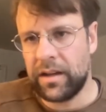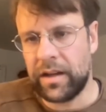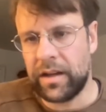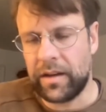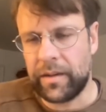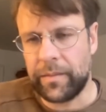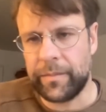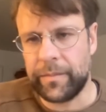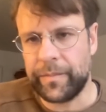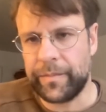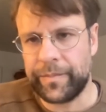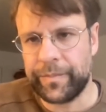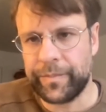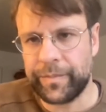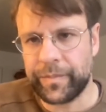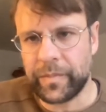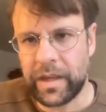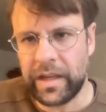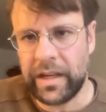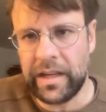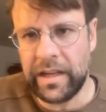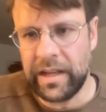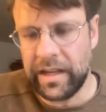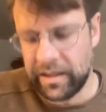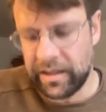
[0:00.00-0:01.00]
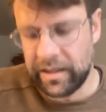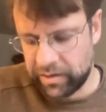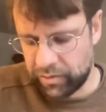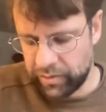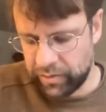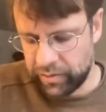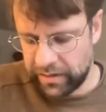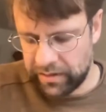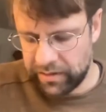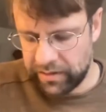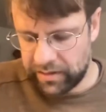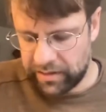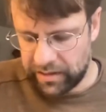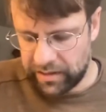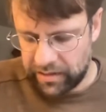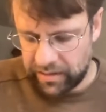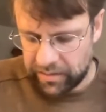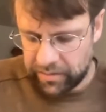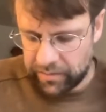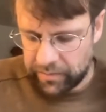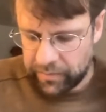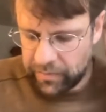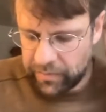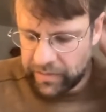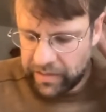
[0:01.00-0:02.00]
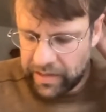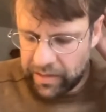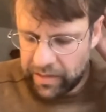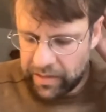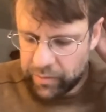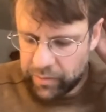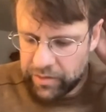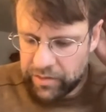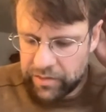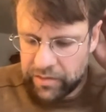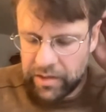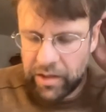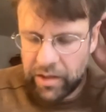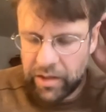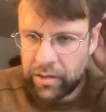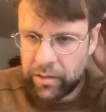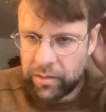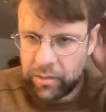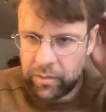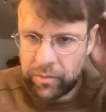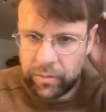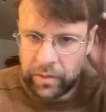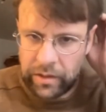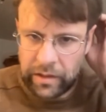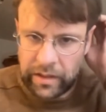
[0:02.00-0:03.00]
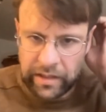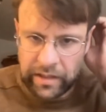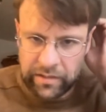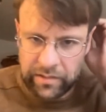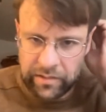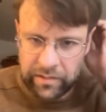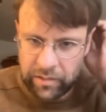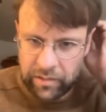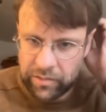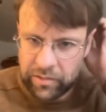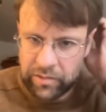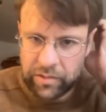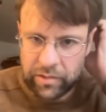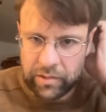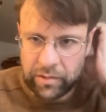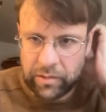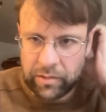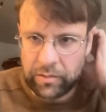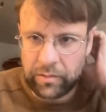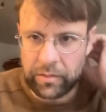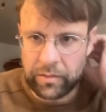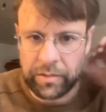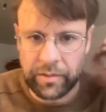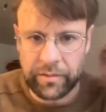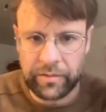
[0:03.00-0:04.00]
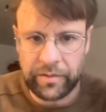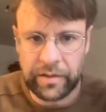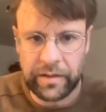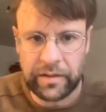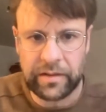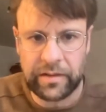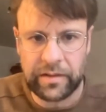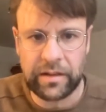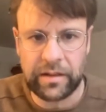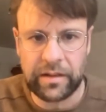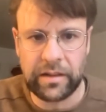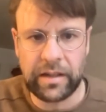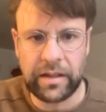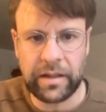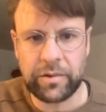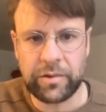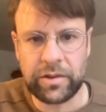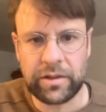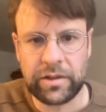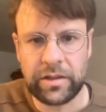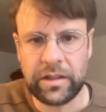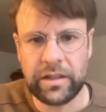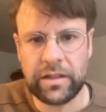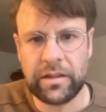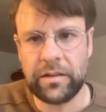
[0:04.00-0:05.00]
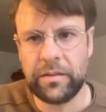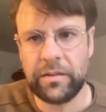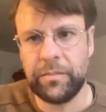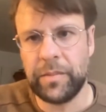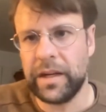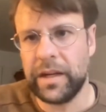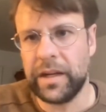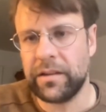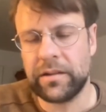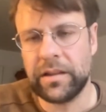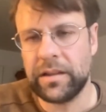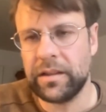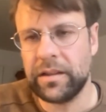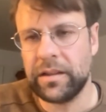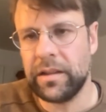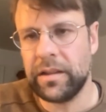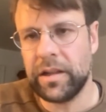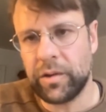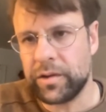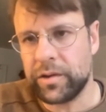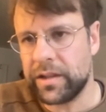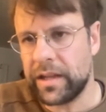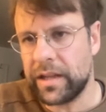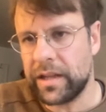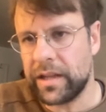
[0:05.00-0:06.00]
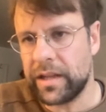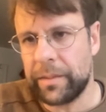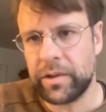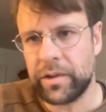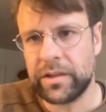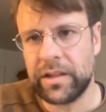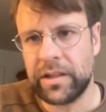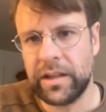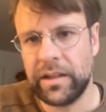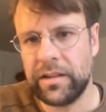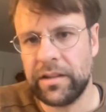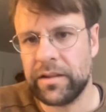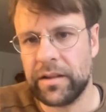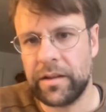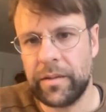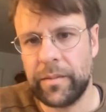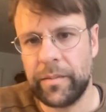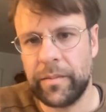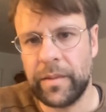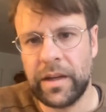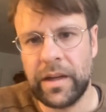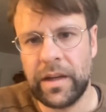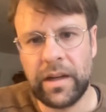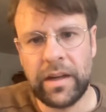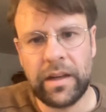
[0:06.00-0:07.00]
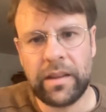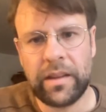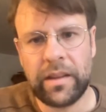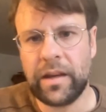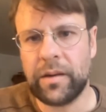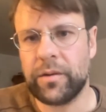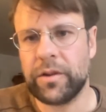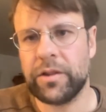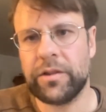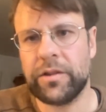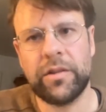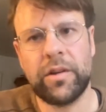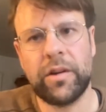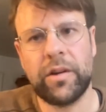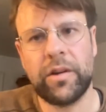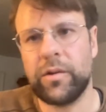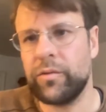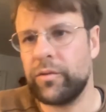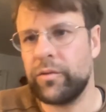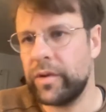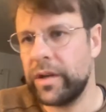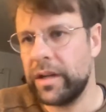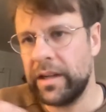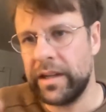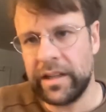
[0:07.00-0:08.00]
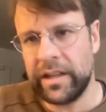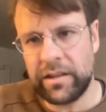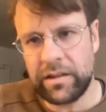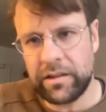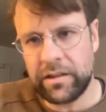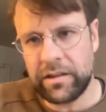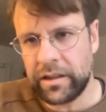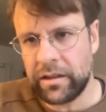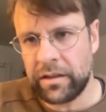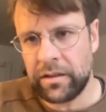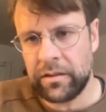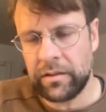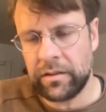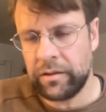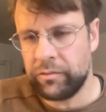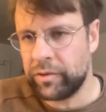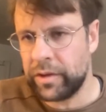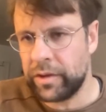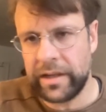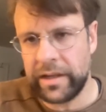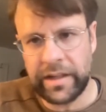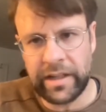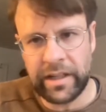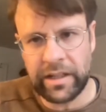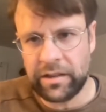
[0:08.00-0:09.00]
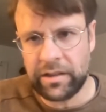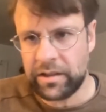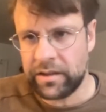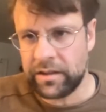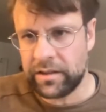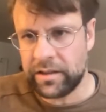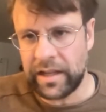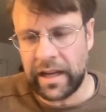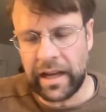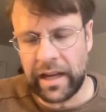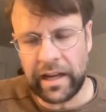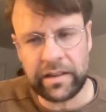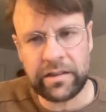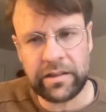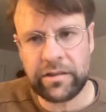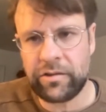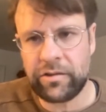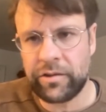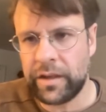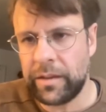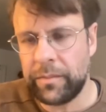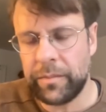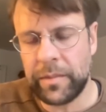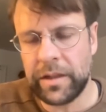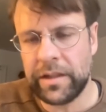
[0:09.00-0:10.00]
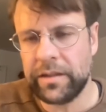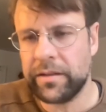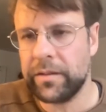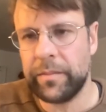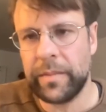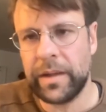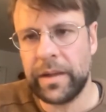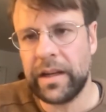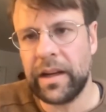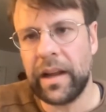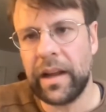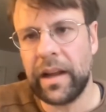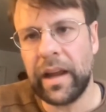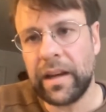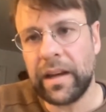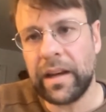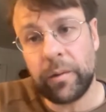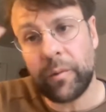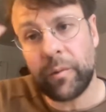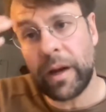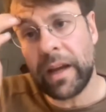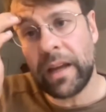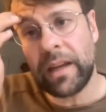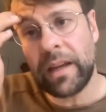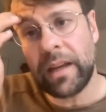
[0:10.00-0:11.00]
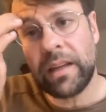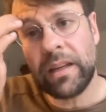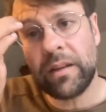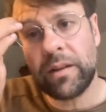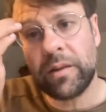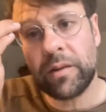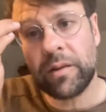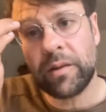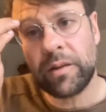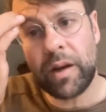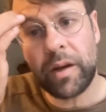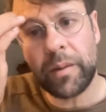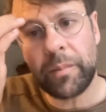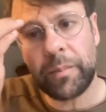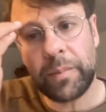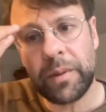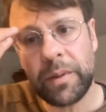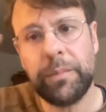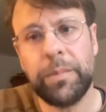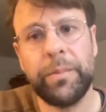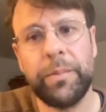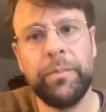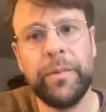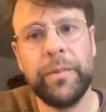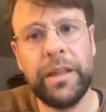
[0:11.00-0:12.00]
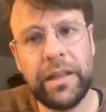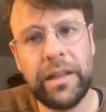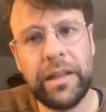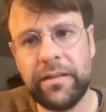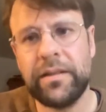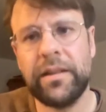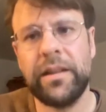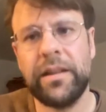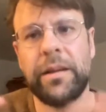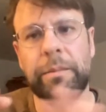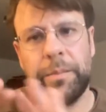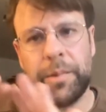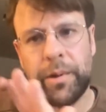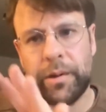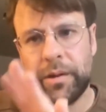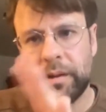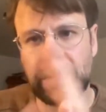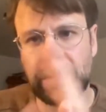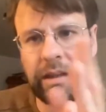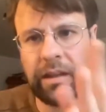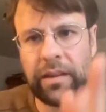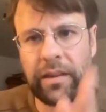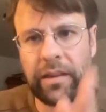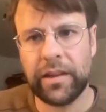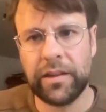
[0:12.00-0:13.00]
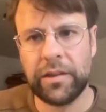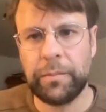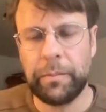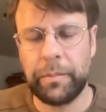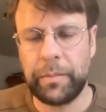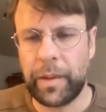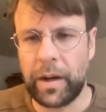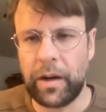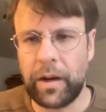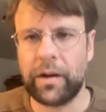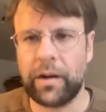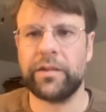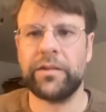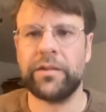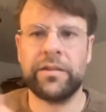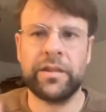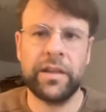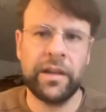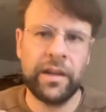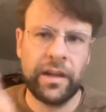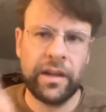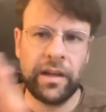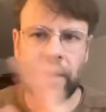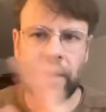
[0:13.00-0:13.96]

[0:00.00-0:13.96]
um, in his criticism, there was no, as also Professor Abdushid mentioned, no separatism. There was no religious extremism in any way. He could not be easily put in this box